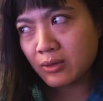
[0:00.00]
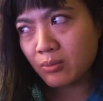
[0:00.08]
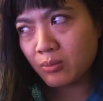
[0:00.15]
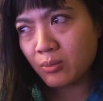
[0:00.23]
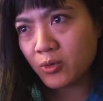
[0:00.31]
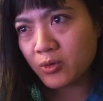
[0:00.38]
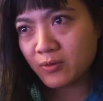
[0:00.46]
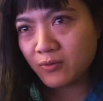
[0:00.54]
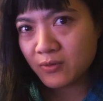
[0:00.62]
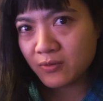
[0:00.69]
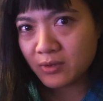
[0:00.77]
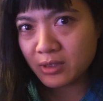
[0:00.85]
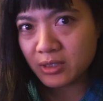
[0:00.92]
more than
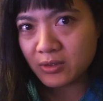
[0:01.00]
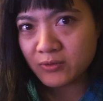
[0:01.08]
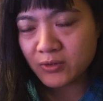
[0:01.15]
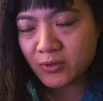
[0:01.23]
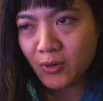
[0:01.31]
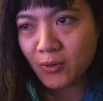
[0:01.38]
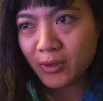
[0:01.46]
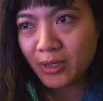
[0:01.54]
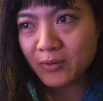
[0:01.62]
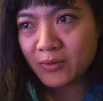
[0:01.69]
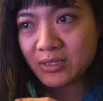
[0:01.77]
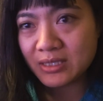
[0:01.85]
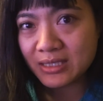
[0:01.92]
15 years ago when I
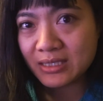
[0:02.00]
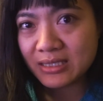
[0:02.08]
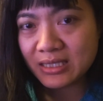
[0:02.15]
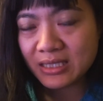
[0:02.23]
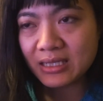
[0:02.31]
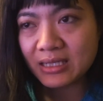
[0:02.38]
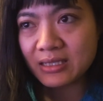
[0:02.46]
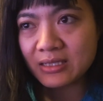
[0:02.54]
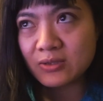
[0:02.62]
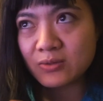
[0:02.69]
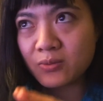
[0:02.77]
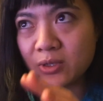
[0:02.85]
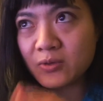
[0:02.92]
was 16
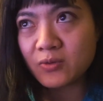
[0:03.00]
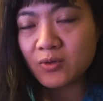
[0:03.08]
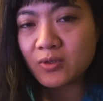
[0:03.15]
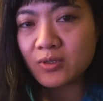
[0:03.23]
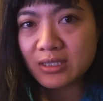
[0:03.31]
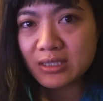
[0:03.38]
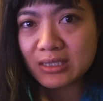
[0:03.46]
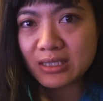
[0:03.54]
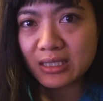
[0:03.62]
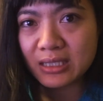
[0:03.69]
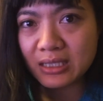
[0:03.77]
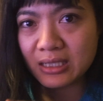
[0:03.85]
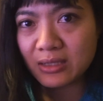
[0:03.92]
it's when you turn
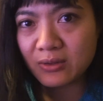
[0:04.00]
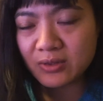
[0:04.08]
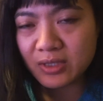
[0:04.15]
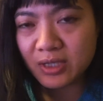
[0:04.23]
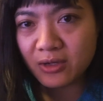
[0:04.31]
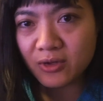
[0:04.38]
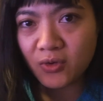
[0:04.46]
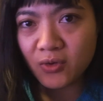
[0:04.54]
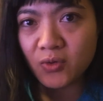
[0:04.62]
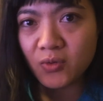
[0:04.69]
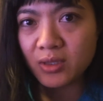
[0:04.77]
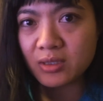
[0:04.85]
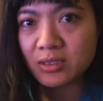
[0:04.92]
16 in Ontario
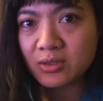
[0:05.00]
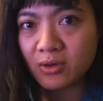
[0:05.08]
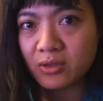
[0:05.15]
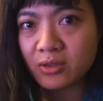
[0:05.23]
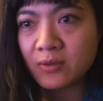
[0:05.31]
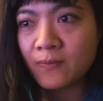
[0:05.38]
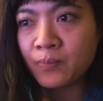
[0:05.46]
you can start